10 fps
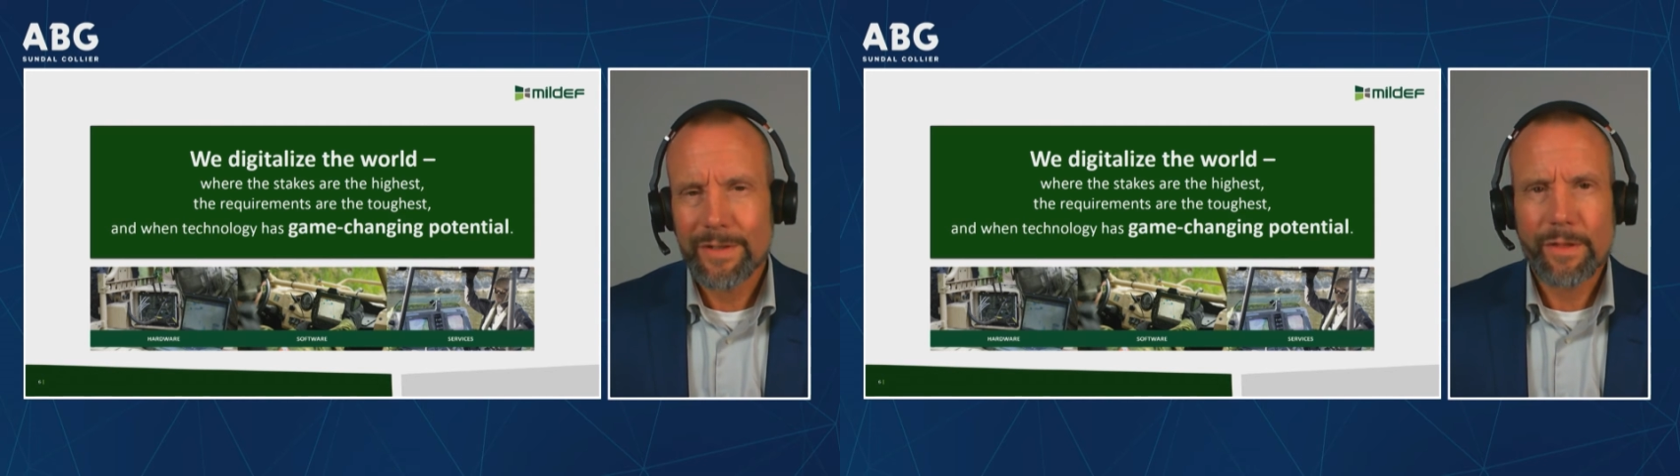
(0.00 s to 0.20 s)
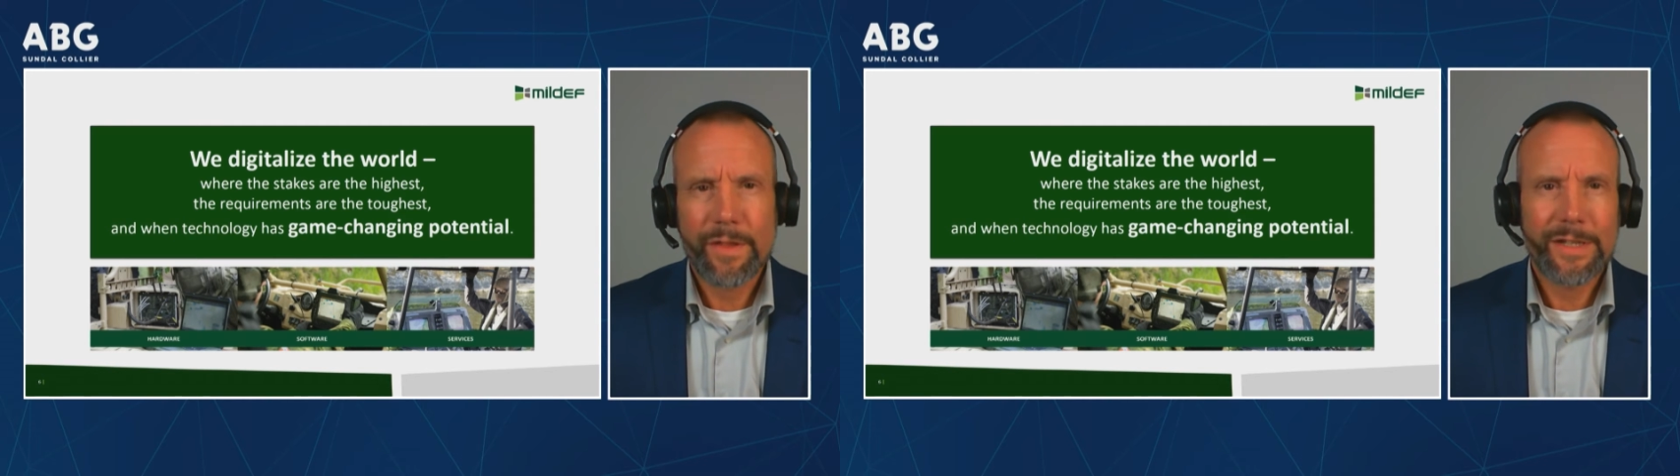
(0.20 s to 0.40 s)

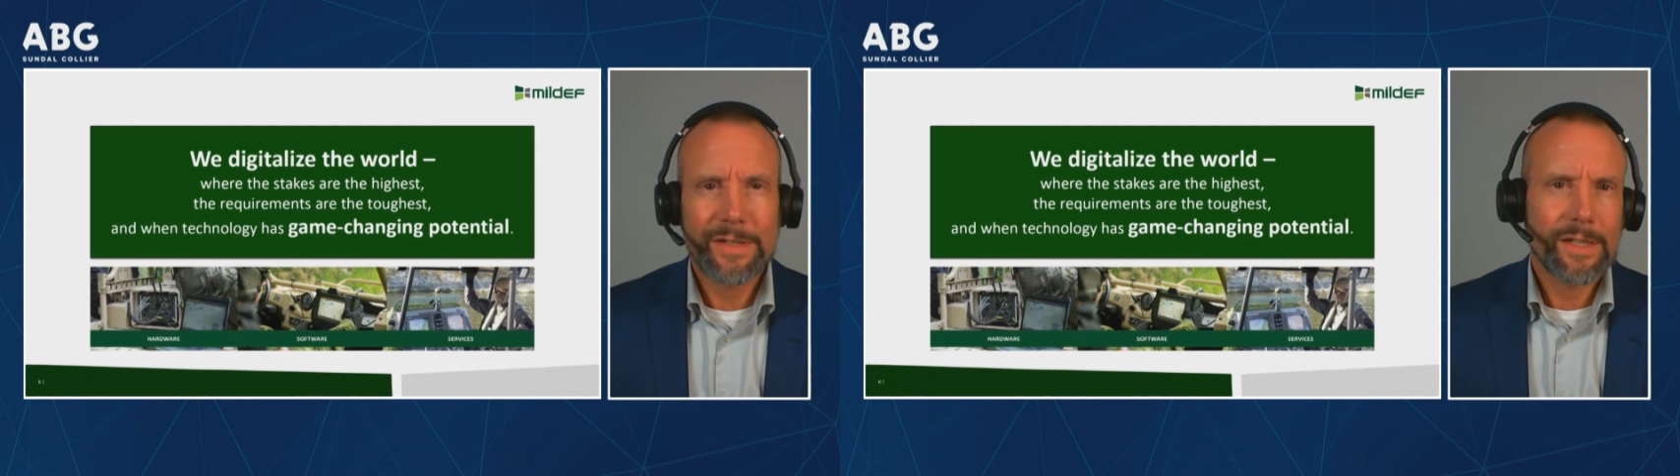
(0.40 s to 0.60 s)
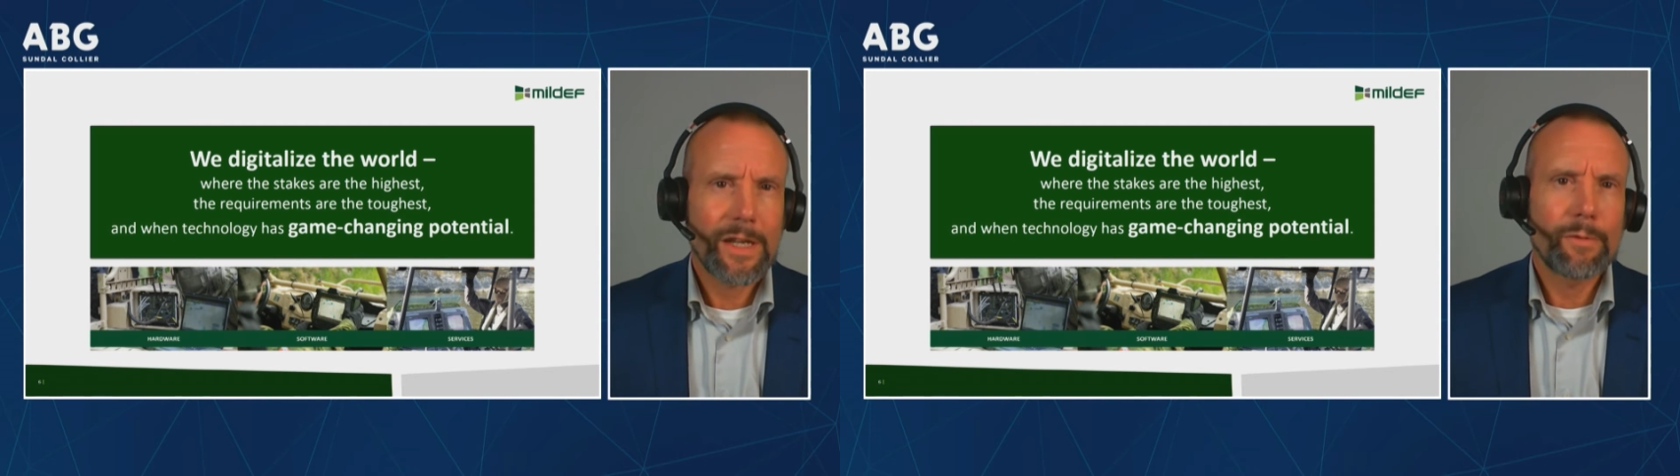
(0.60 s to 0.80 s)
and things
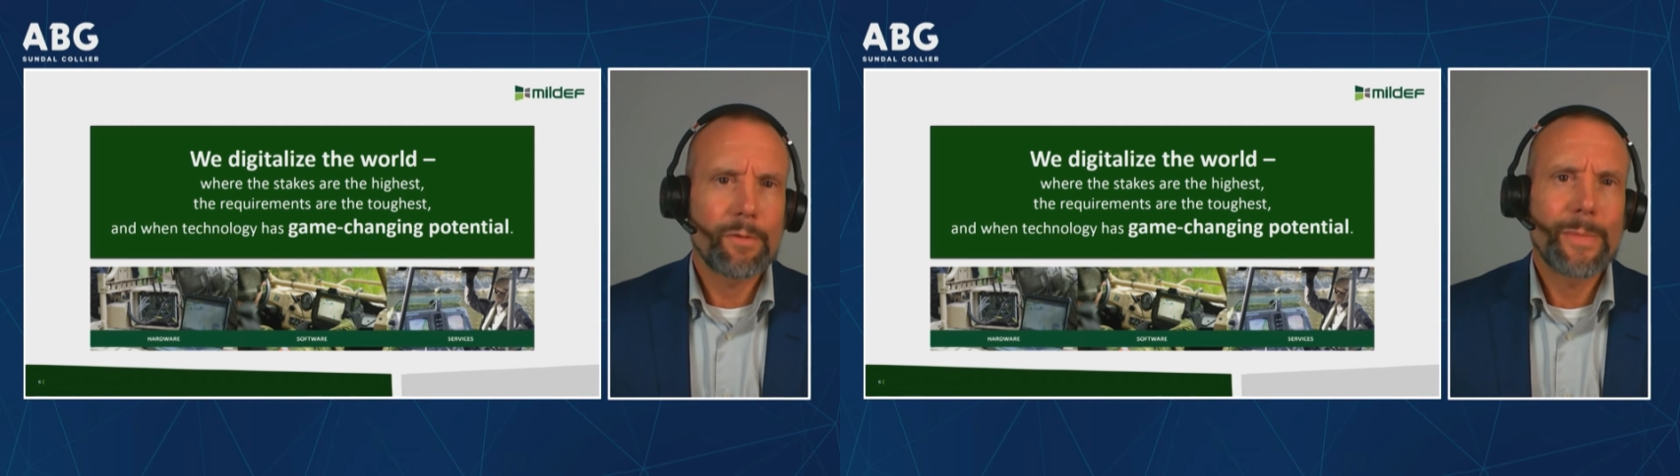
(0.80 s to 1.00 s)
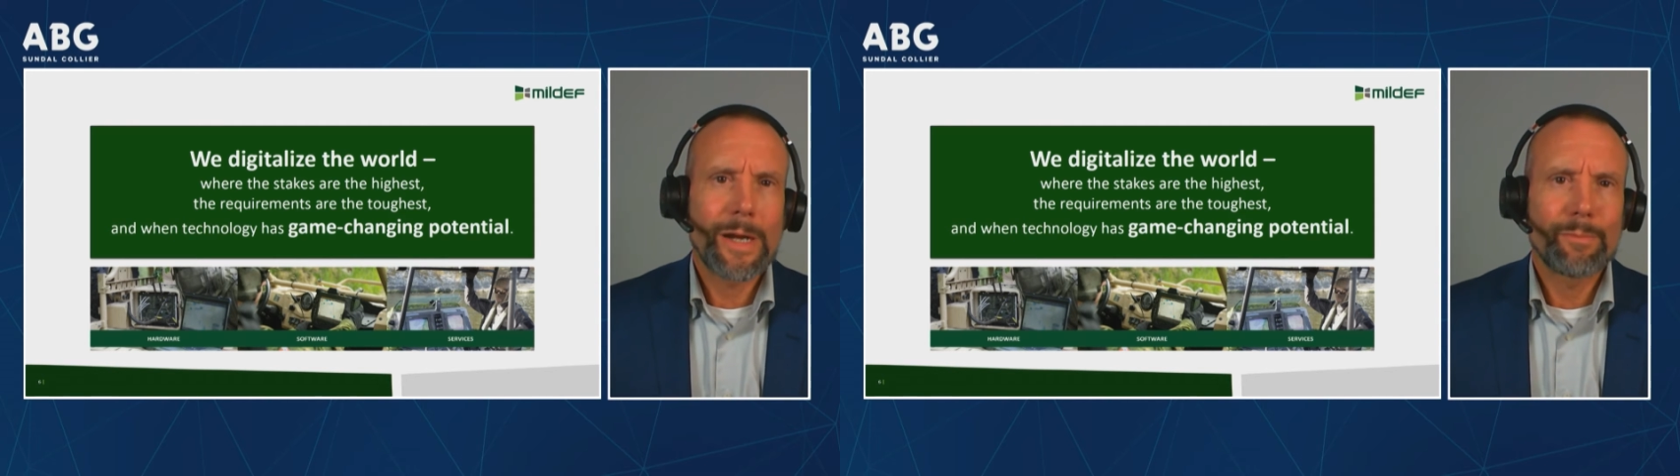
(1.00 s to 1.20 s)
that can
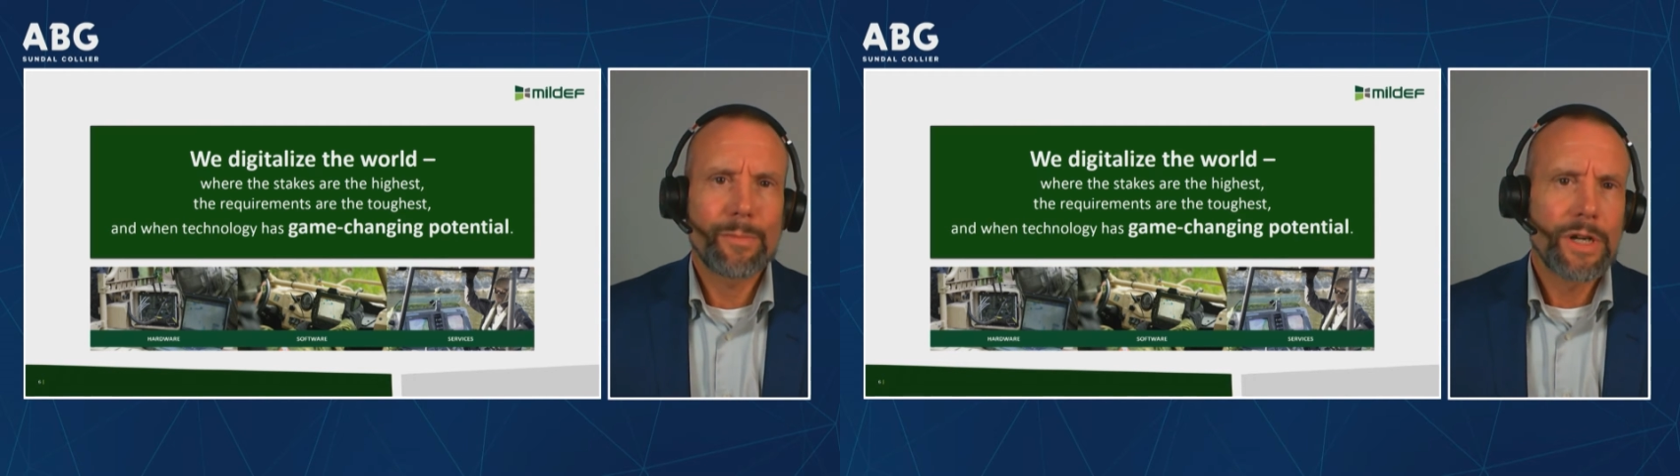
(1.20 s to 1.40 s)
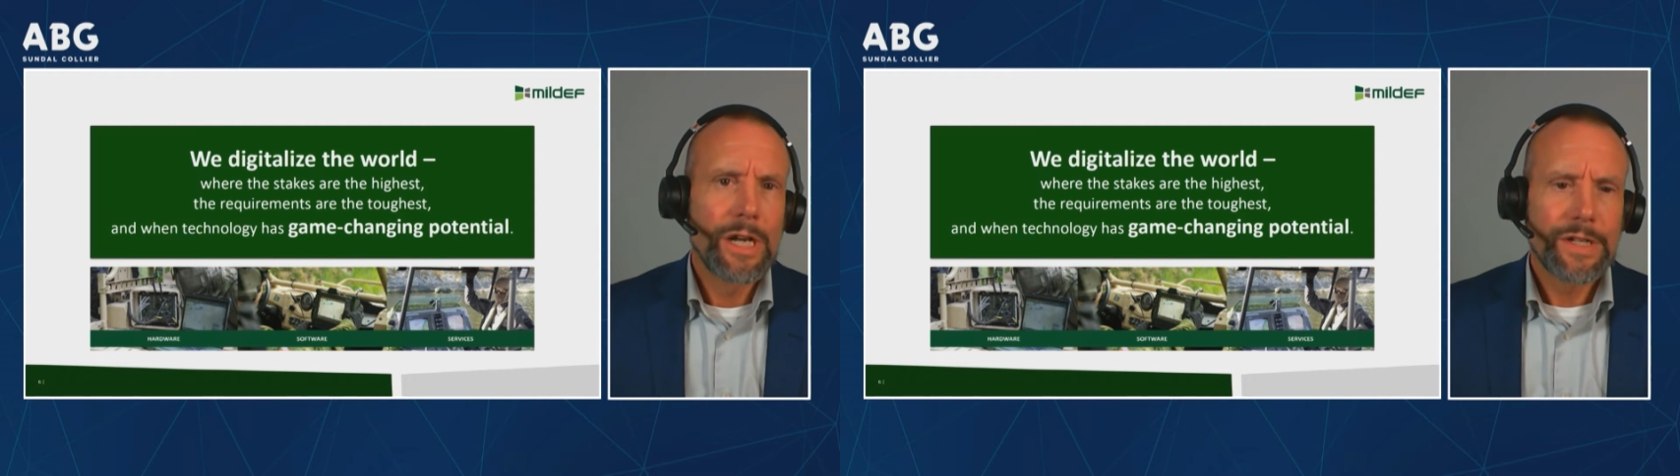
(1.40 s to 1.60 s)
remember,